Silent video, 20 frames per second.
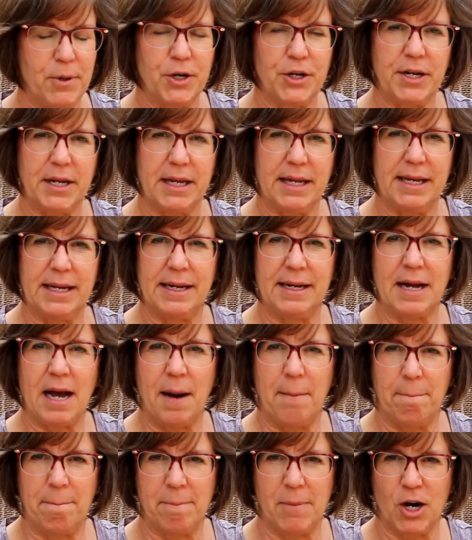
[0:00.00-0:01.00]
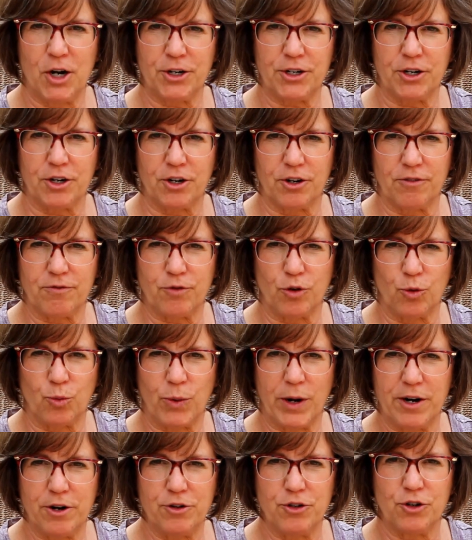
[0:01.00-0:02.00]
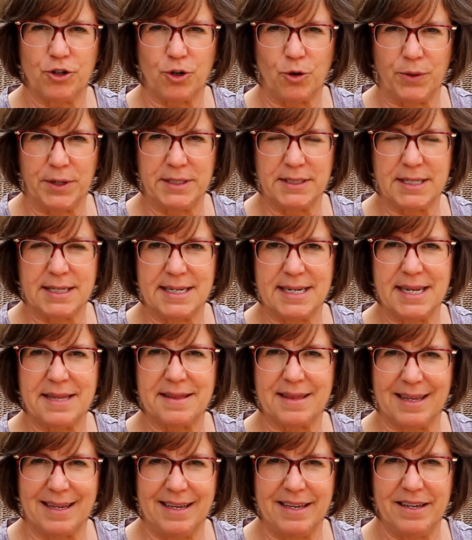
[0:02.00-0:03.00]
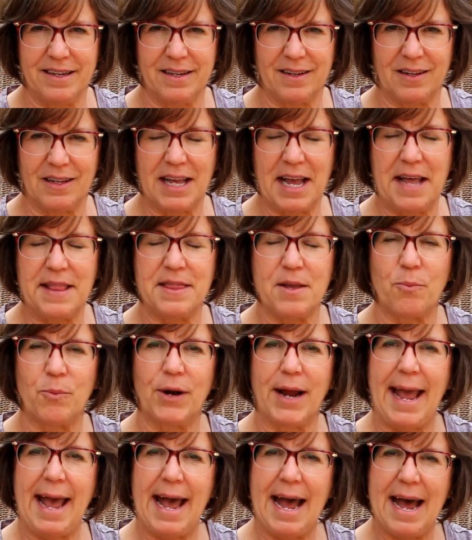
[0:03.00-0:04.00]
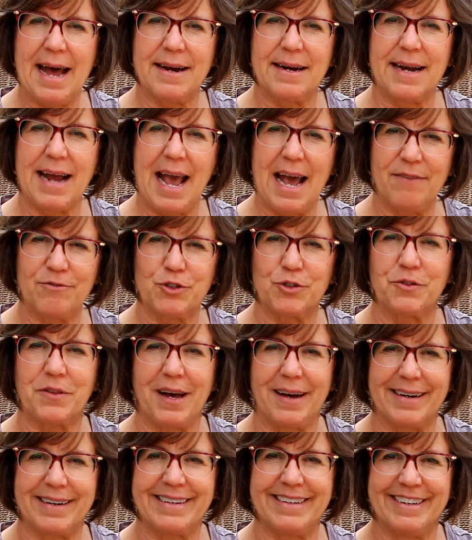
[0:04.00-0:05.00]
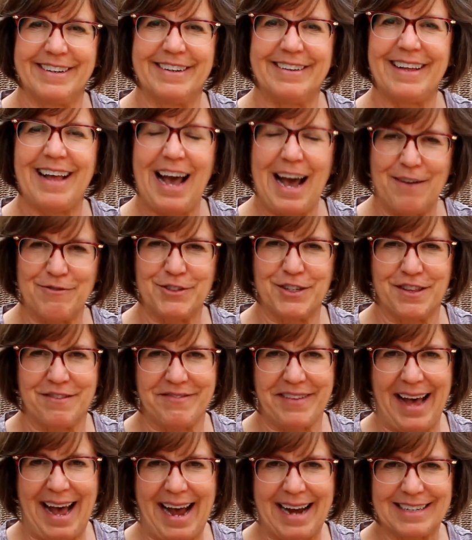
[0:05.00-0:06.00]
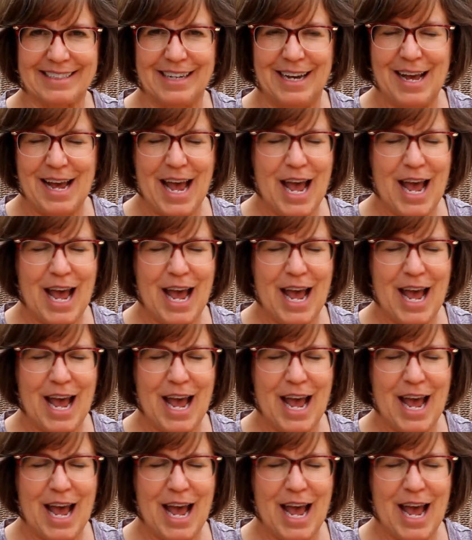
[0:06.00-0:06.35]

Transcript: put in a marker for where you're going to knit the heel, and then we add an afterthought heel after the fact.